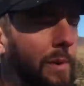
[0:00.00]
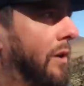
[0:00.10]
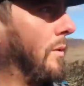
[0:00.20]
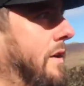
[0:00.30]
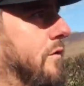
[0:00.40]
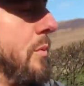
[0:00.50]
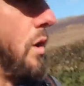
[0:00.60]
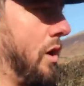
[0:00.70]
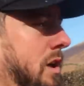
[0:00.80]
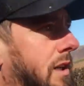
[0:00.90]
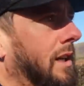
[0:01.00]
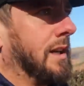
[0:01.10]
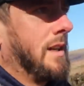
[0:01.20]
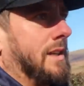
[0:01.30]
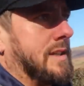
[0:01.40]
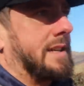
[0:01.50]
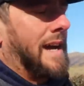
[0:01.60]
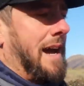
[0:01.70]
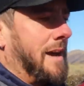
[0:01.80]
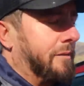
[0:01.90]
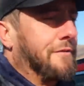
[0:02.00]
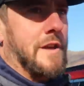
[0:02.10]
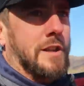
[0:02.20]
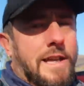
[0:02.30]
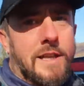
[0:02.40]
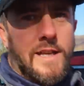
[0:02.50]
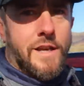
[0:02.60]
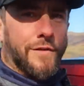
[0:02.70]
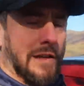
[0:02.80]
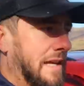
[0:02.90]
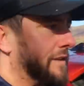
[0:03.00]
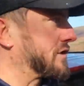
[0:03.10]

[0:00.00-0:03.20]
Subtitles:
bin or whatever, but you can't feel guilty if you leave